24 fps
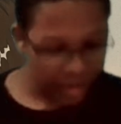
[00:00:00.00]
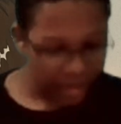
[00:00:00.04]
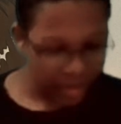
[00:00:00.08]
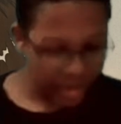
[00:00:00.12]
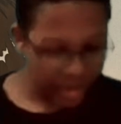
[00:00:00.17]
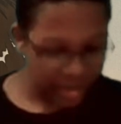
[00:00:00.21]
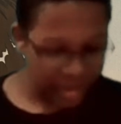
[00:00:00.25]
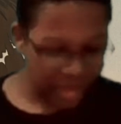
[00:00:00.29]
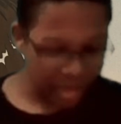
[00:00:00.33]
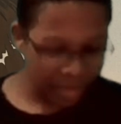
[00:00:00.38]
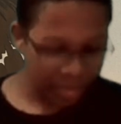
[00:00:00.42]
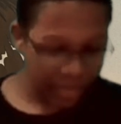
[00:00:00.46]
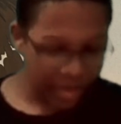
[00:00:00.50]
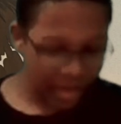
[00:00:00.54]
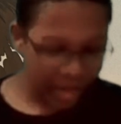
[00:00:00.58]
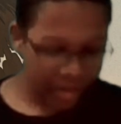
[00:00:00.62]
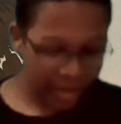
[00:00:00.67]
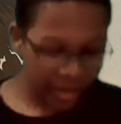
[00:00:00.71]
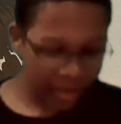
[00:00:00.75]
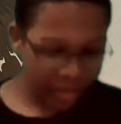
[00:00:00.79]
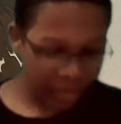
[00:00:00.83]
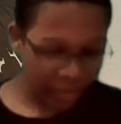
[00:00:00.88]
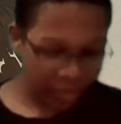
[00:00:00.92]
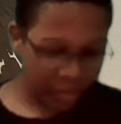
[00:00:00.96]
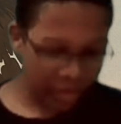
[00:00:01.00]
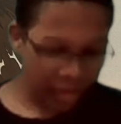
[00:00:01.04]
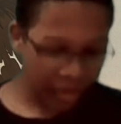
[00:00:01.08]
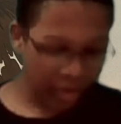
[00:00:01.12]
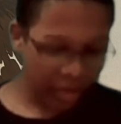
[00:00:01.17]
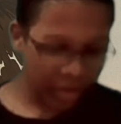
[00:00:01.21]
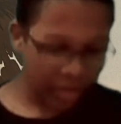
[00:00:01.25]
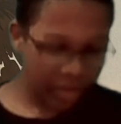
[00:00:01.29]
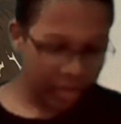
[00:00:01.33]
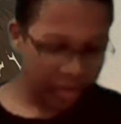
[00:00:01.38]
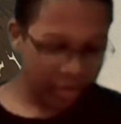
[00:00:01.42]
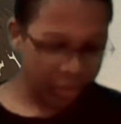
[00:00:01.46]
Tim and I didn't
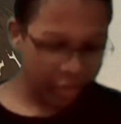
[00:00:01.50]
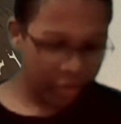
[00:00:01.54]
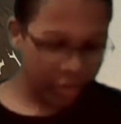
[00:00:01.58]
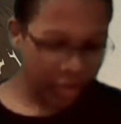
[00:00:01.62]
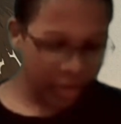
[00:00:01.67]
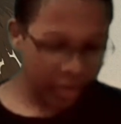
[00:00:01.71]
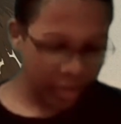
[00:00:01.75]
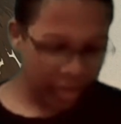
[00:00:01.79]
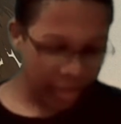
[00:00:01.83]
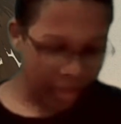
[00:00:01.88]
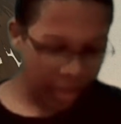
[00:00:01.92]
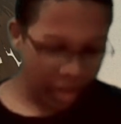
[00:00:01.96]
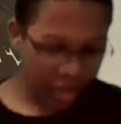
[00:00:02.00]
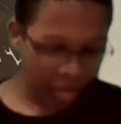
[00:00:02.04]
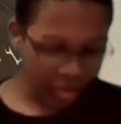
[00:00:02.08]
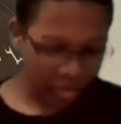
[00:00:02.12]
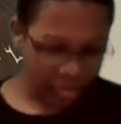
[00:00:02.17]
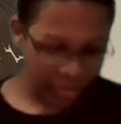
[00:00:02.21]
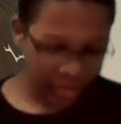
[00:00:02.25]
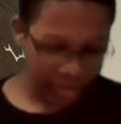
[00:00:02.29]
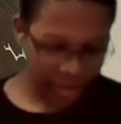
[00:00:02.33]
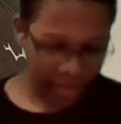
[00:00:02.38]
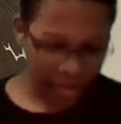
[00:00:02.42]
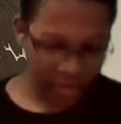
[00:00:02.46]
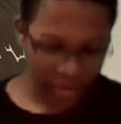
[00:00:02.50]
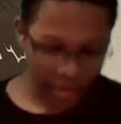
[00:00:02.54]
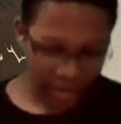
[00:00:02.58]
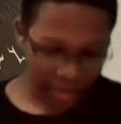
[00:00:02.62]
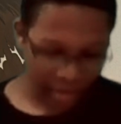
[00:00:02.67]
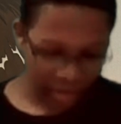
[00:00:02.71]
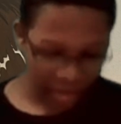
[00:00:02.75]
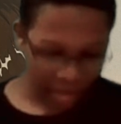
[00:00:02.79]
think it entertaining.